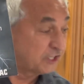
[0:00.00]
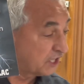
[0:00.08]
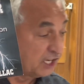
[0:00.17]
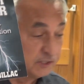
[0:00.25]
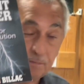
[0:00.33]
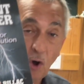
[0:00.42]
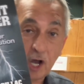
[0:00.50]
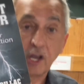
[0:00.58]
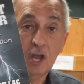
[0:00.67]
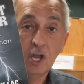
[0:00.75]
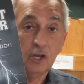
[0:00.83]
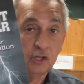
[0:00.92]
of this book,
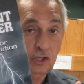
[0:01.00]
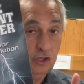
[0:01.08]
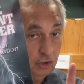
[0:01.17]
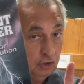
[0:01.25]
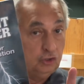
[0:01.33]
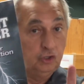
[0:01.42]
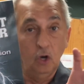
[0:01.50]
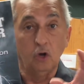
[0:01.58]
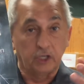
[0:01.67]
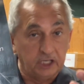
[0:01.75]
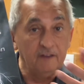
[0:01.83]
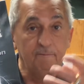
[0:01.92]
you'll
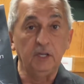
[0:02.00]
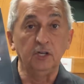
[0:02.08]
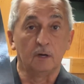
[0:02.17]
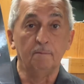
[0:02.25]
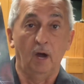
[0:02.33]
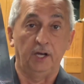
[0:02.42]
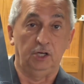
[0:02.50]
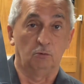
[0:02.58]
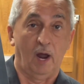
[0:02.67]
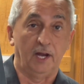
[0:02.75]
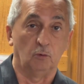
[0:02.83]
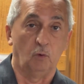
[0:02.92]
give me your money
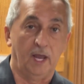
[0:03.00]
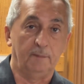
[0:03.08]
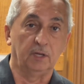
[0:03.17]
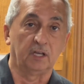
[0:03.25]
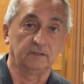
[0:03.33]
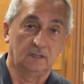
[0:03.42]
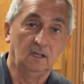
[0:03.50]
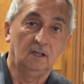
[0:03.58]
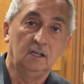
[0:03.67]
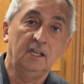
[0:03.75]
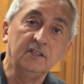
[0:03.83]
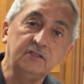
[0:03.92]
right away, because
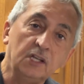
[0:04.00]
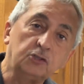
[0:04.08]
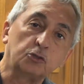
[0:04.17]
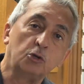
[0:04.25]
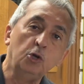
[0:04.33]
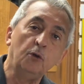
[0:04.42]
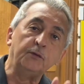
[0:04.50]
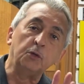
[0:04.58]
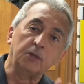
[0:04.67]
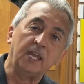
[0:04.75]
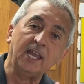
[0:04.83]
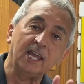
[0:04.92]
isn't it true if you
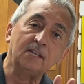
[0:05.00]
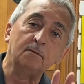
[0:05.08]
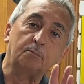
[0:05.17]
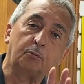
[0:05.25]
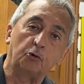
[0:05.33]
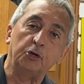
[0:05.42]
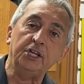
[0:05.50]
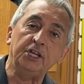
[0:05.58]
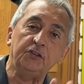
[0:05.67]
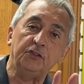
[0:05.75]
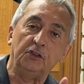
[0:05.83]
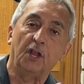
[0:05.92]
can't
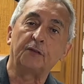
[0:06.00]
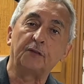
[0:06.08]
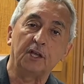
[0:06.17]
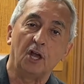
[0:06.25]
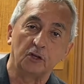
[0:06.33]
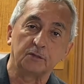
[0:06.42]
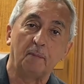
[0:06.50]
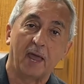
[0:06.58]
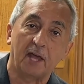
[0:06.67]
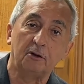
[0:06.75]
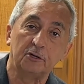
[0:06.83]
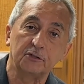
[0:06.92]
breathe, nothing else
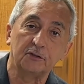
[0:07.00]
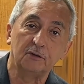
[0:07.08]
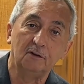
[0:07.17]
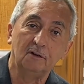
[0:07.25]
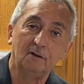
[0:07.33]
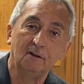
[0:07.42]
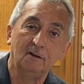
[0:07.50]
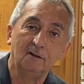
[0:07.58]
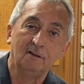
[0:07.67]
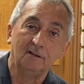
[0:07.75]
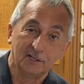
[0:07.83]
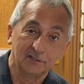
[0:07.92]
matters?
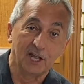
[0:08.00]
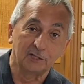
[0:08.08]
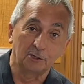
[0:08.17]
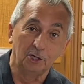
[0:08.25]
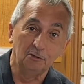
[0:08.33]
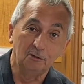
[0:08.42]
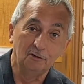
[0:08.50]
Isn't that true?